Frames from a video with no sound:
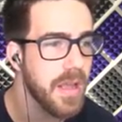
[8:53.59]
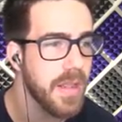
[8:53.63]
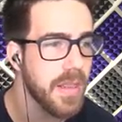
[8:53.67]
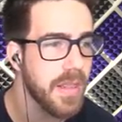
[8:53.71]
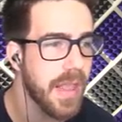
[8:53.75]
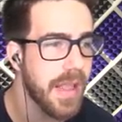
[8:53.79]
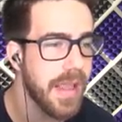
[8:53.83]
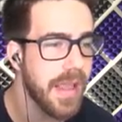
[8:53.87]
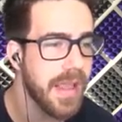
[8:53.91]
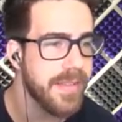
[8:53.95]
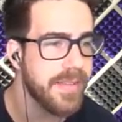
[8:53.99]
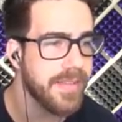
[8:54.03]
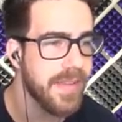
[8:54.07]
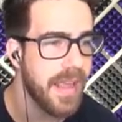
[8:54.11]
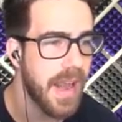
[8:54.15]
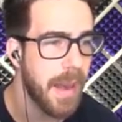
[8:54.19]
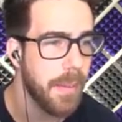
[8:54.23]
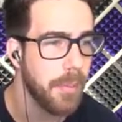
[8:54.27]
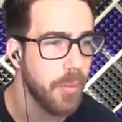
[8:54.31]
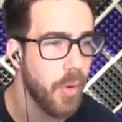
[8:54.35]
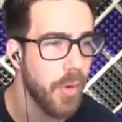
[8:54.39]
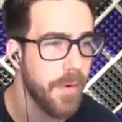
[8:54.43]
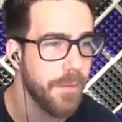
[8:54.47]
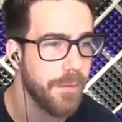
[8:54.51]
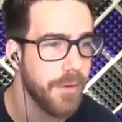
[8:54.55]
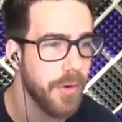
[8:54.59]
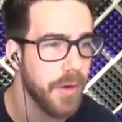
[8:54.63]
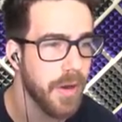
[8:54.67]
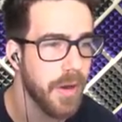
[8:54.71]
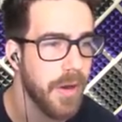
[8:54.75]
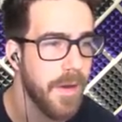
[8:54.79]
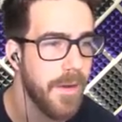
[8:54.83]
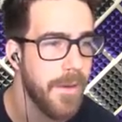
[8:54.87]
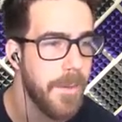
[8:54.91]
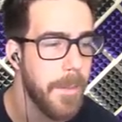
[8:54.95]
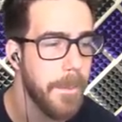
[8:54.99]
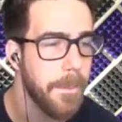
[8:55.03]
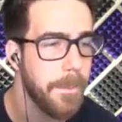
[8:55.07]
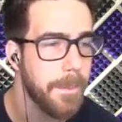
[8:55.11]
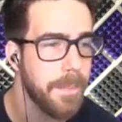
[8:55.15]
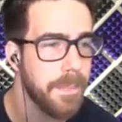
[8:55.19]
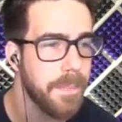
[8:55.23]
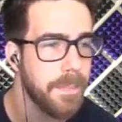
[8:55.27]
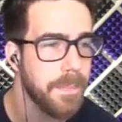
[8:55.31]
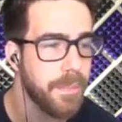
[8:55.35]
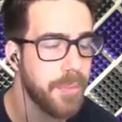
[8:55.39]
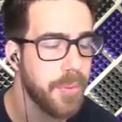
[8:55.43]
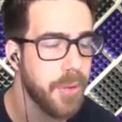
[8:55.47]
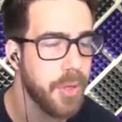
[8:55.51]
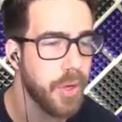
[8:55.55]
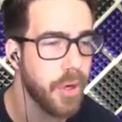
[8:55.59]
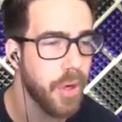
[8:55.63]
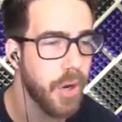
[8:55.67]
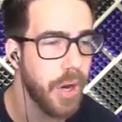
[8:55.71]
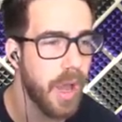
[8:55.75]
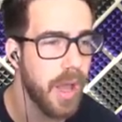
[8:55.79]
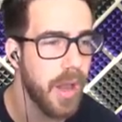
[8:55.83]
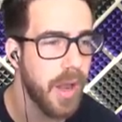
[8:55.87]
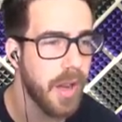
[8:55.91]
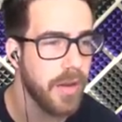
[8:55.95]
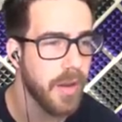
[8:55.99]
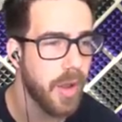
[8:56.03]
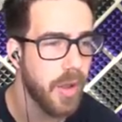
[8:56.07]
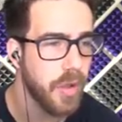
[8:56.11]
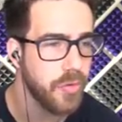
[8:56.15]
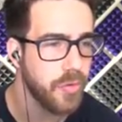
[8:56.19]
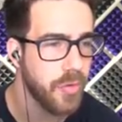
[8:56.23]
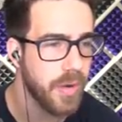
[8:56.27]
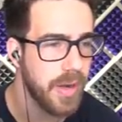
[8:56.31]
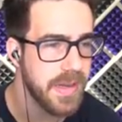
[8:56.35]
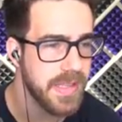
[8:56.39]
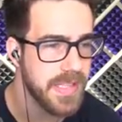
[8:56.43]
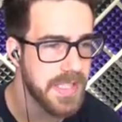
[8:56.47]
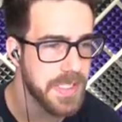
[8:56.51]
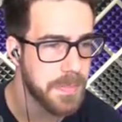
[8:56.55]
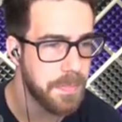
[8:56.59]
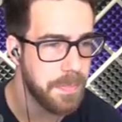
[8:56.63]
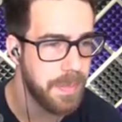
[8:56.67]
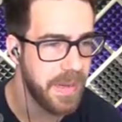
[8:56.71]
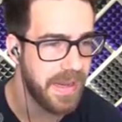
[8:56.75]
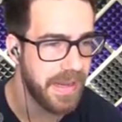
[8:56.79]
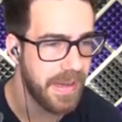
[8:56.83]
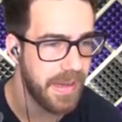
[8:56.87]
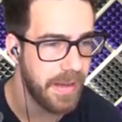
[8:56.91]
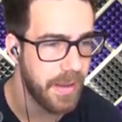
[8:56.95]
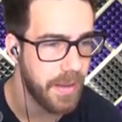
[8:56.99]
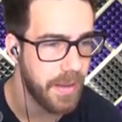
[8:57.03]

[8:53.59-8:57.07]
Like I said, I'm going for pure unadulterated speed